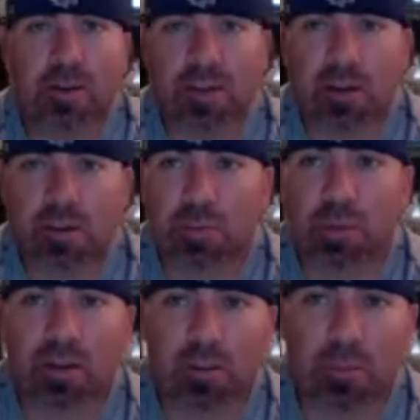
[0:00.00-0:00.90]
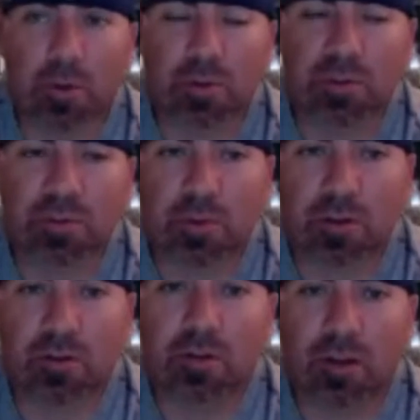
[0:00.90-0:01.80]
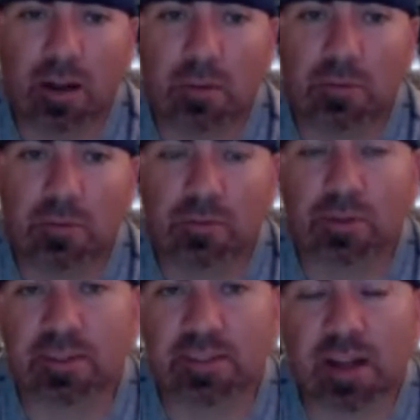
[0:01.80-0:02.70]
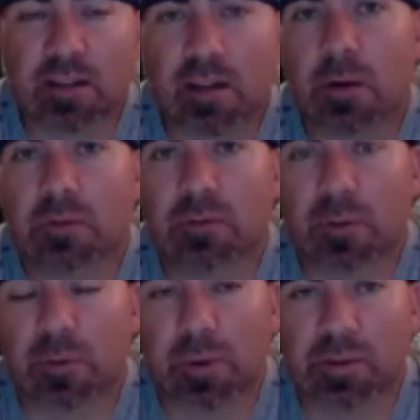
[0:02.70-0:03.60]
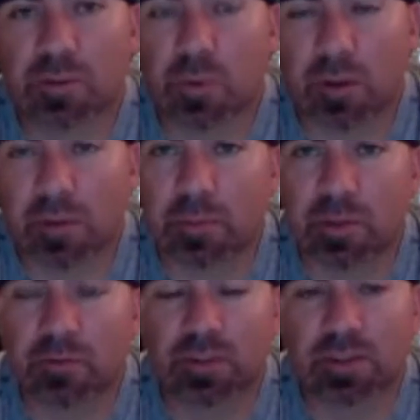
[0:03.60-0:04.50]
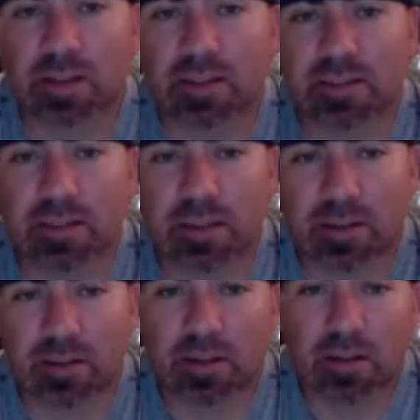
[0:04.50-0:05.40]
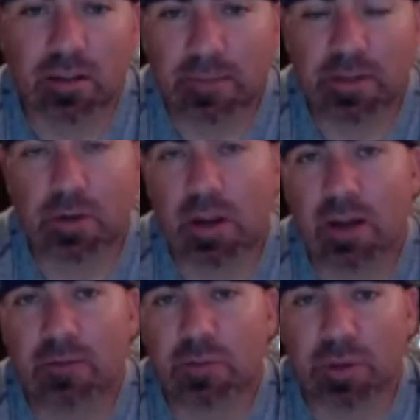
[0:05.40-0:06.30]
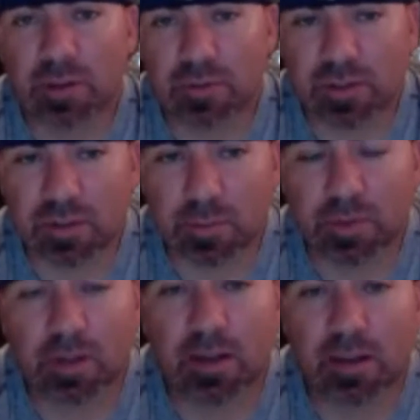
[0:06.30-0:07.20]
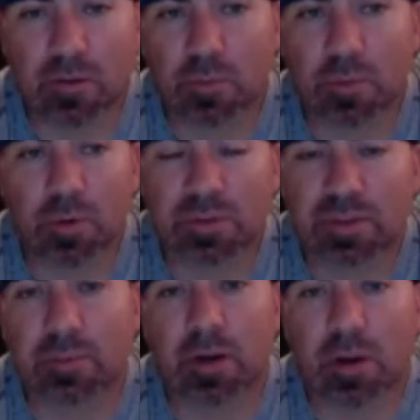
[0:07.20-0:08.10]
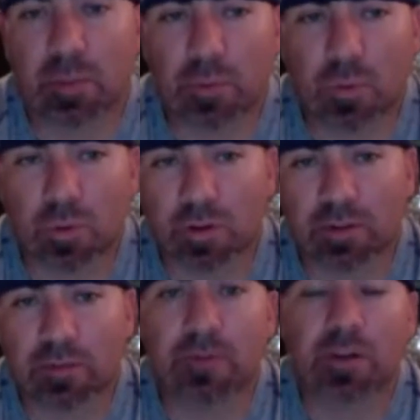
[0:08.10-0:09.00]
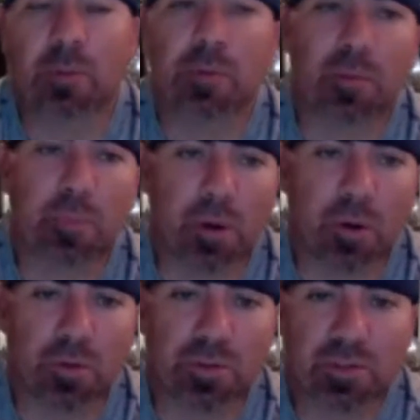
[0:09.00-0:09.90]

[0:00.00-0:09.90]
playing in the post tomorrow, I would feel exactly how I felt about Joel Embiid for today's slate. They don't have anybody who's going to play or post him up or defend him in the post.